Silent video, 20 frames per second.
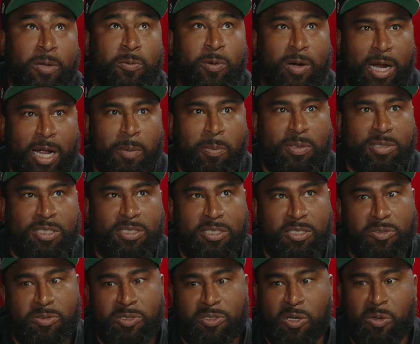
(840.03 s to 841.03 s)
were able to
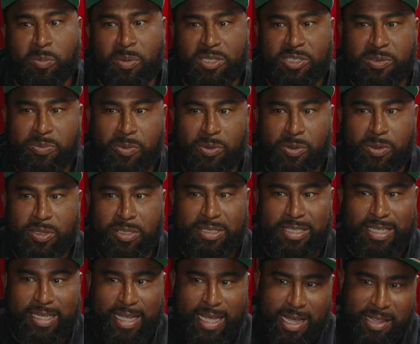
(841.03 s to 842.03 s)
do so much more
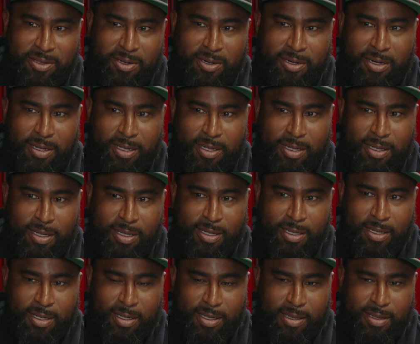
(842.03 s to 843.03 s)
together
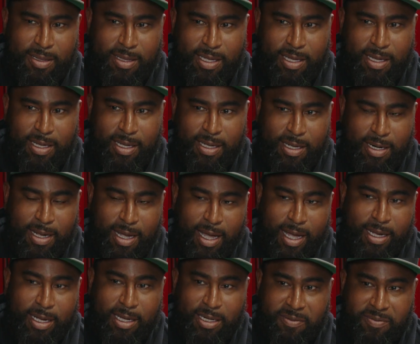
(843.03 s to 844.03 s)
than
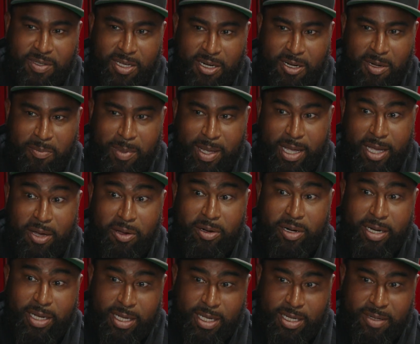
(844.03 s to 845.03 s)
I could have done on my own
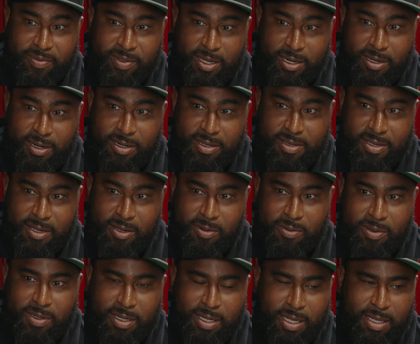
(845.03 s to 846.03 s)
or he could have done on his own.
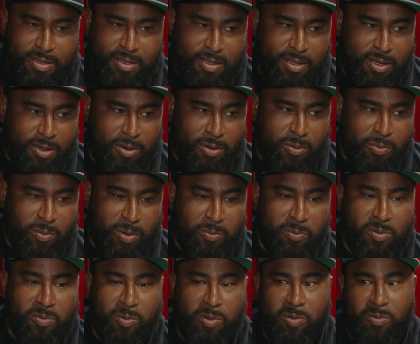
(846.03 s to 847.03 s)
Yeah. So
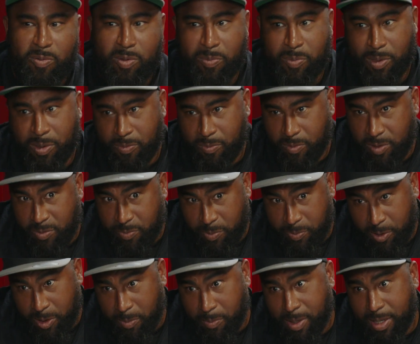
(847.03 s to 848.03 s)
once we
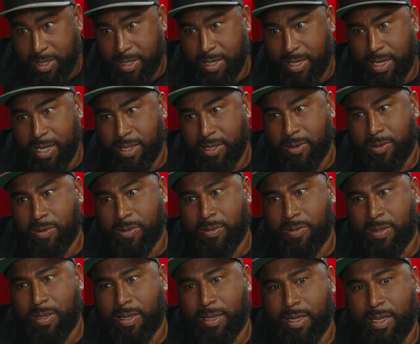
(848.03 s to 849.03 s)
put our money together,
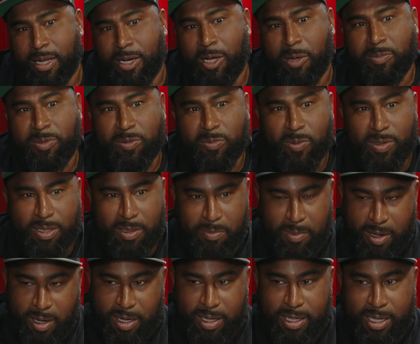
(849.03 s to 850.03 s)
it helped with the
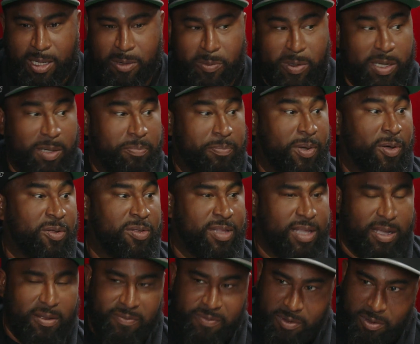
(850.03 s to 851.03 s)
marketing. We could both
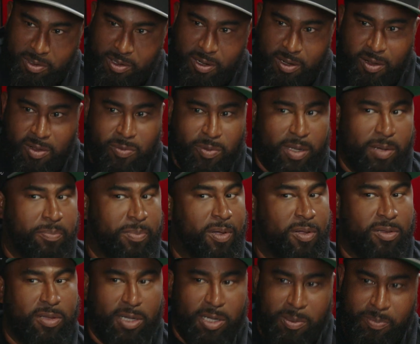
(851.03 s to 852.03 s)
take phone calls. We could
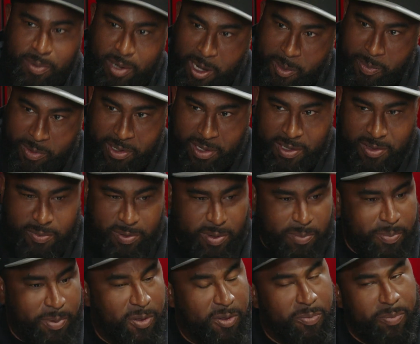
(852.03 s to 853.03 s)
both look at properties. We
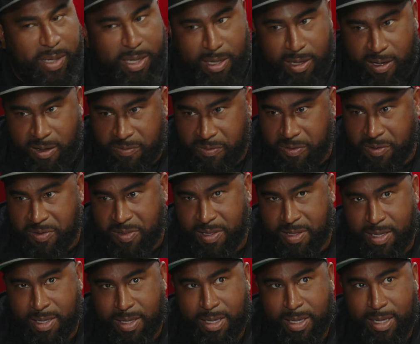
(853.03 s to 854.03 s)
could both make offers,
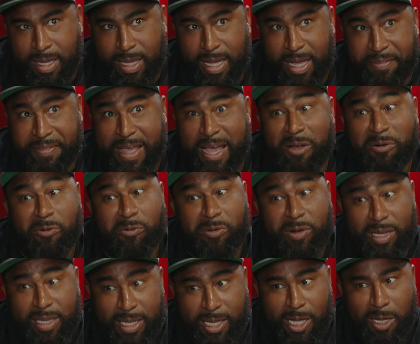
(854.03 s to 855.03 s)
and that
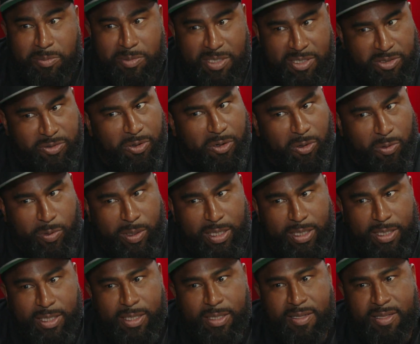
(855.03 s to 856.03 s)
really helped us grow
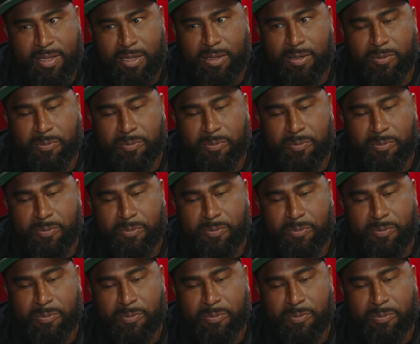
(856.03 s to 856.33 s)
quickly. So